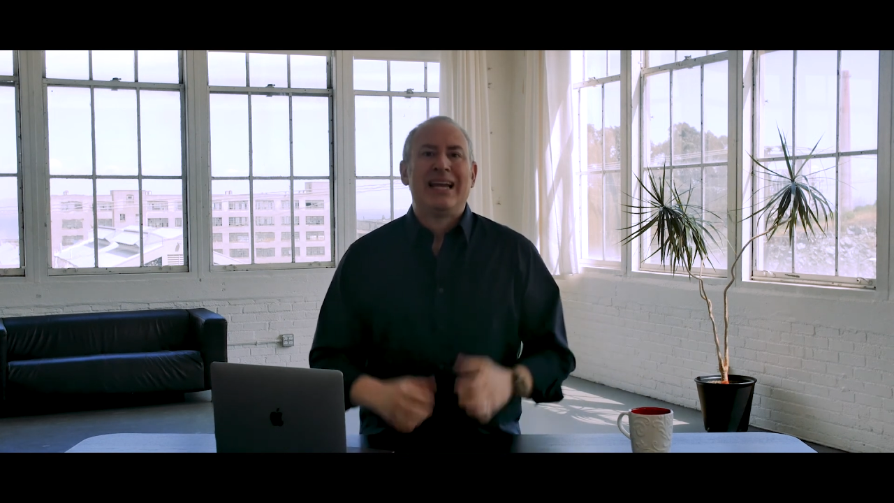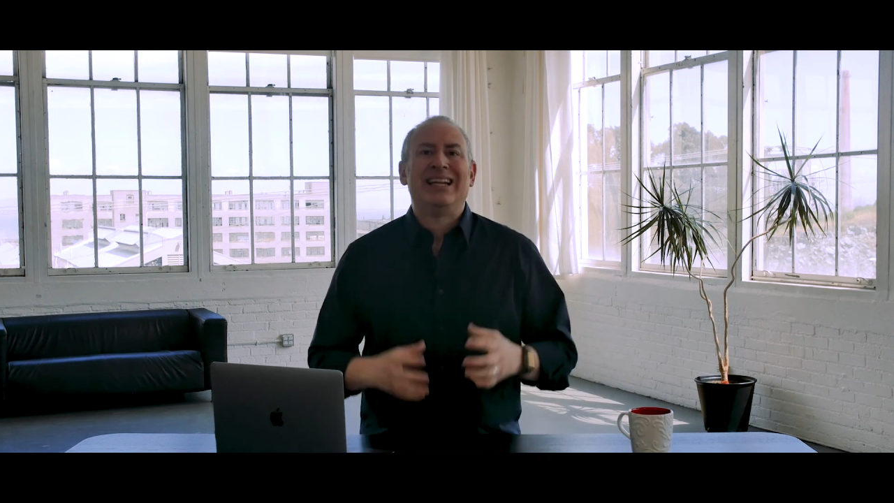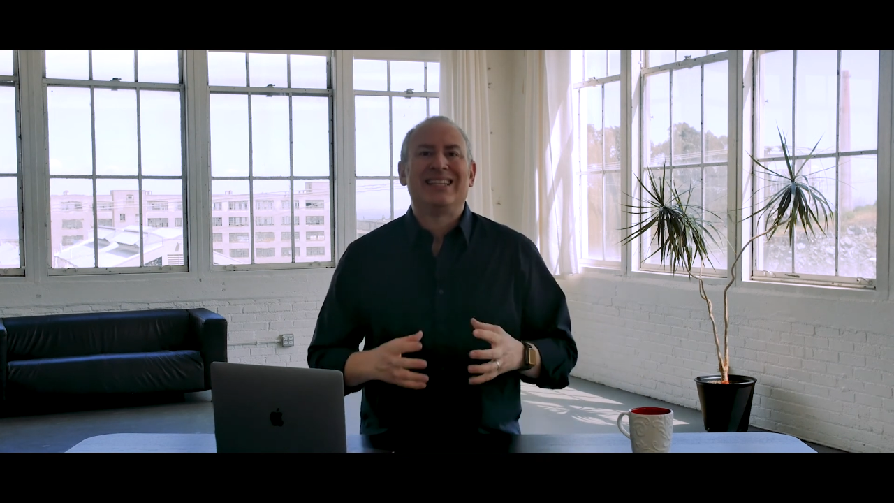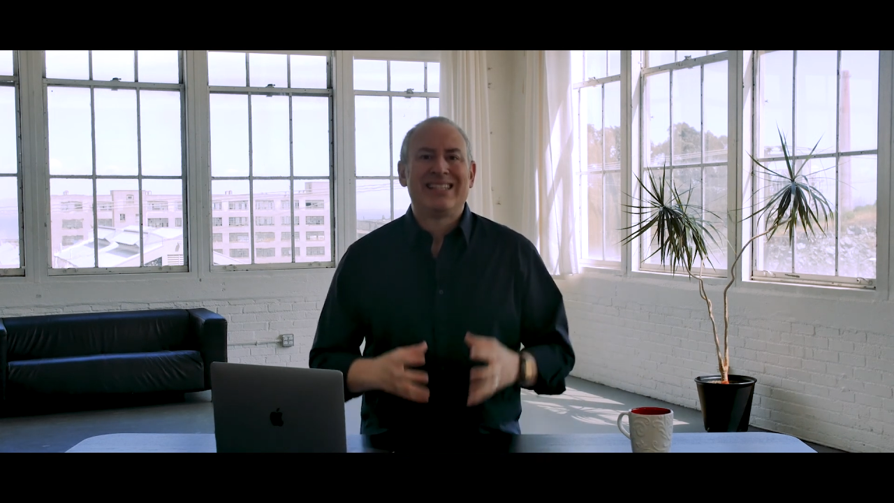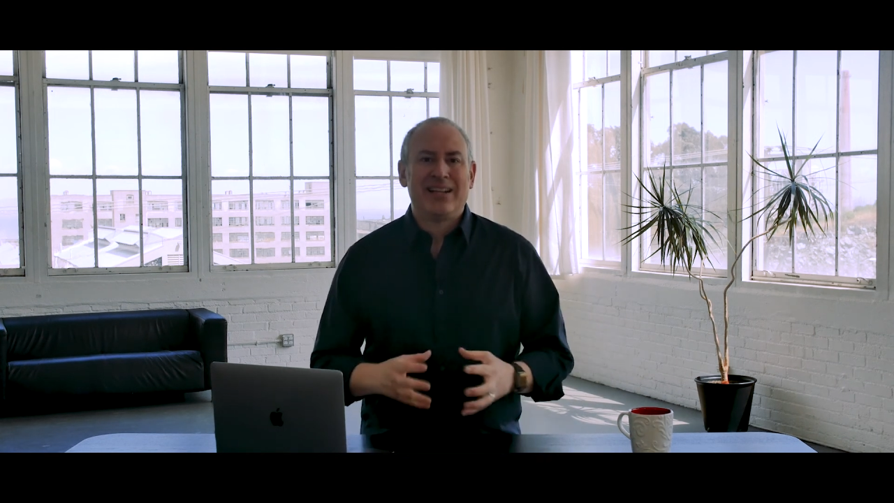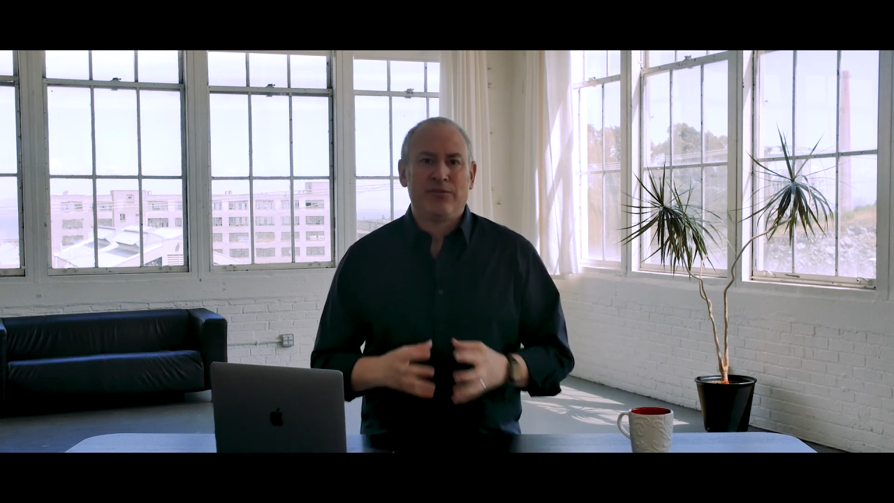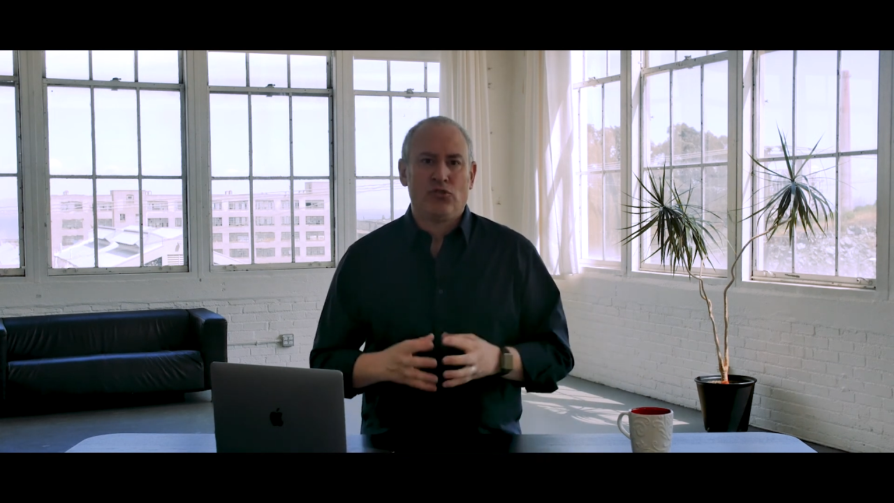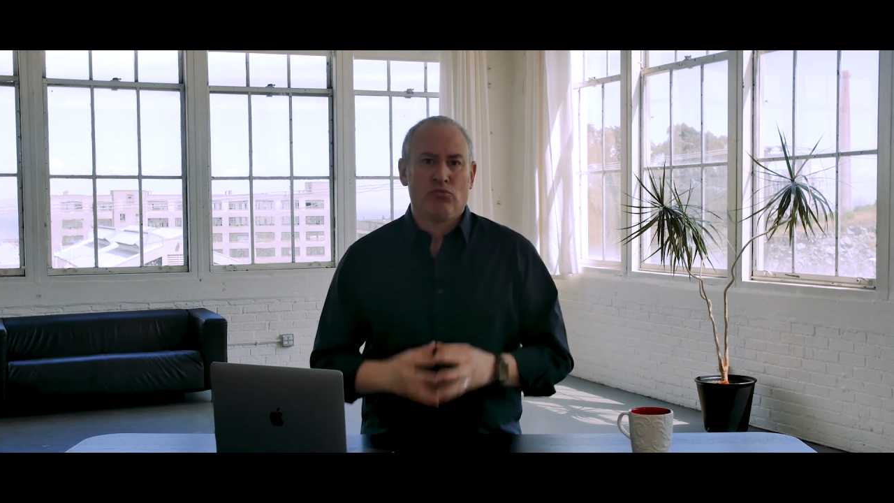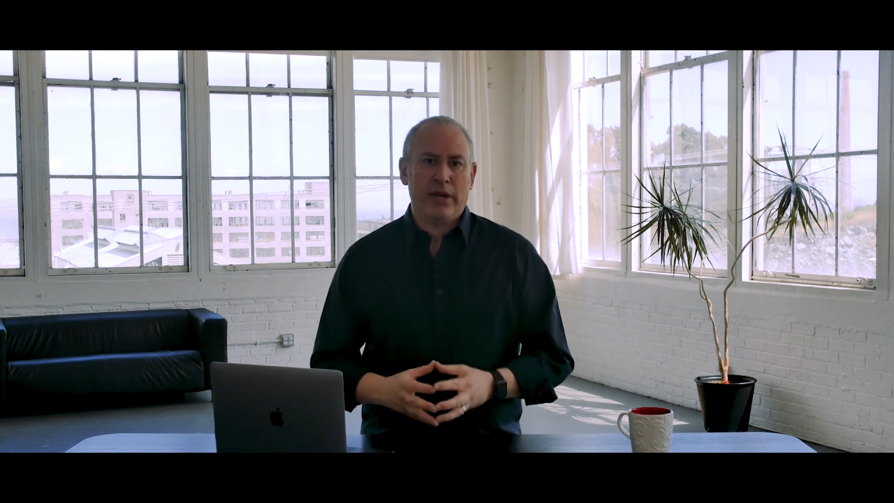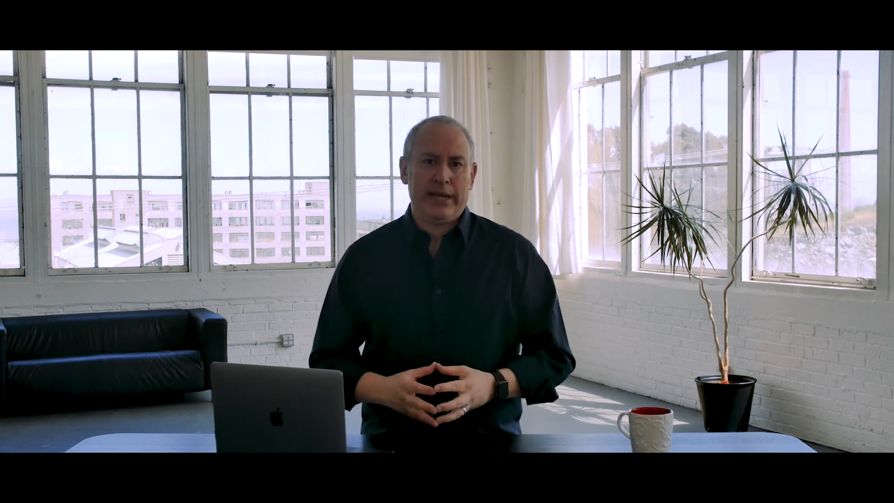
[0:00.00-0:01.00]
instead of
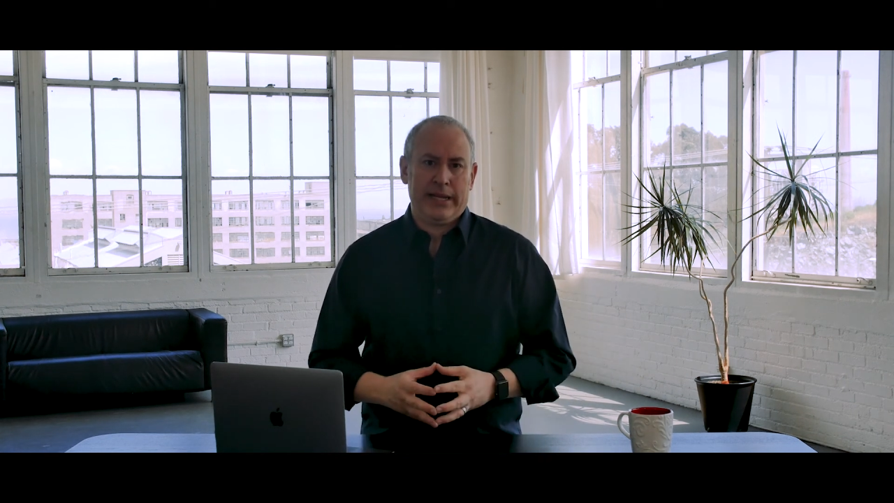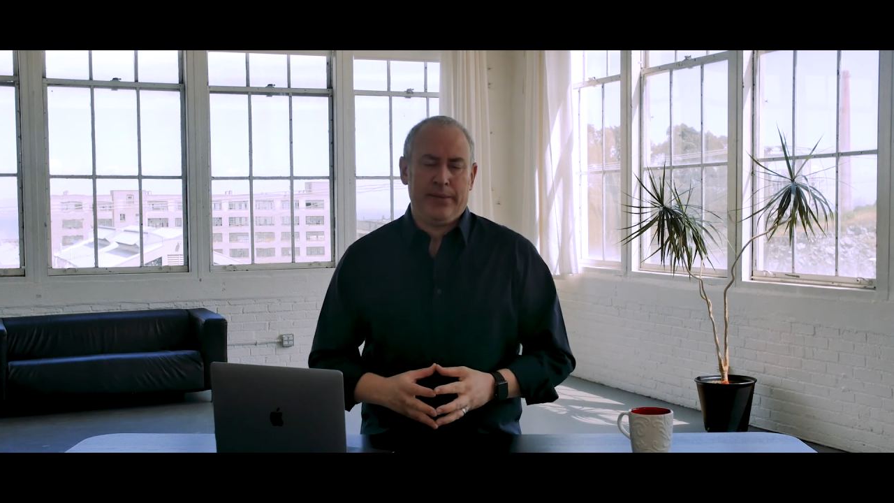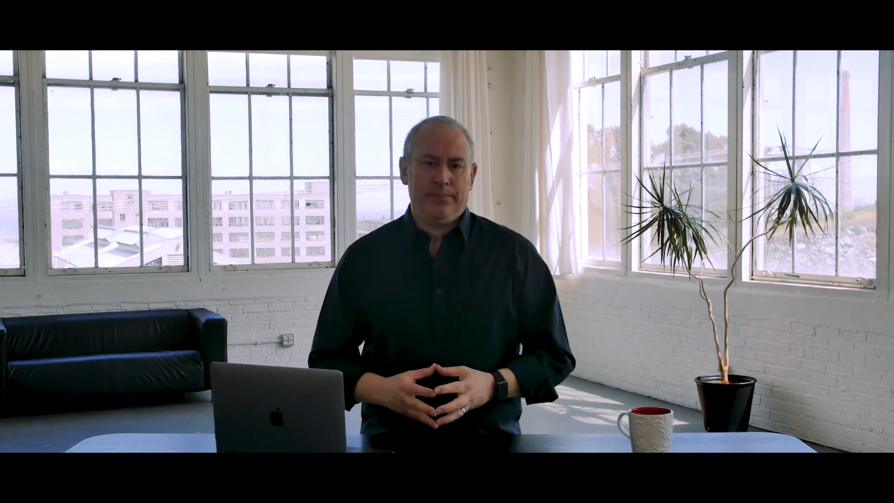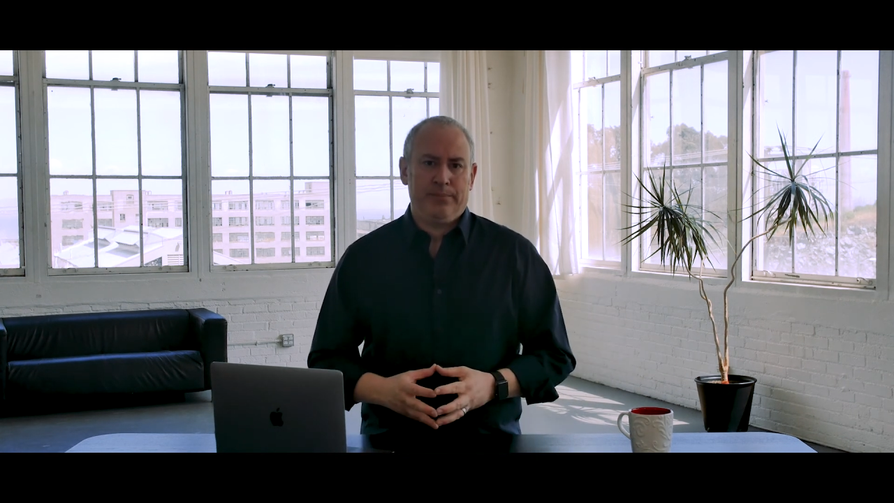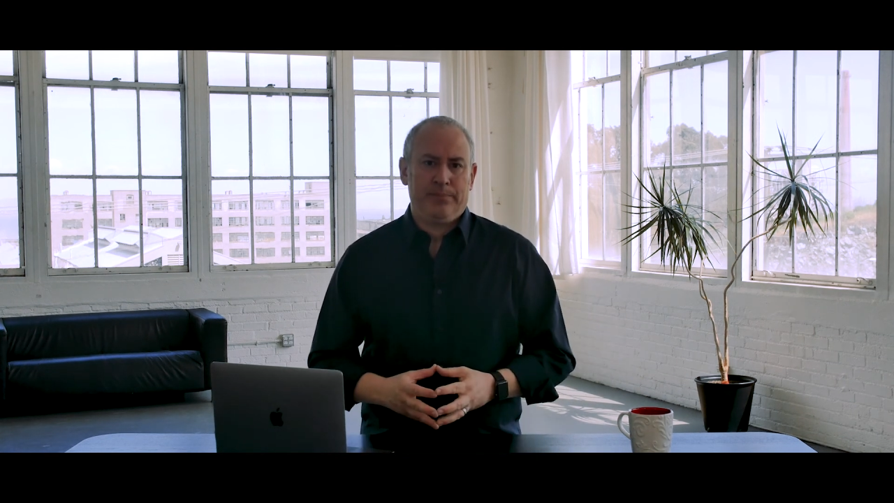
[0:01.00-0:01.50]
dreading it.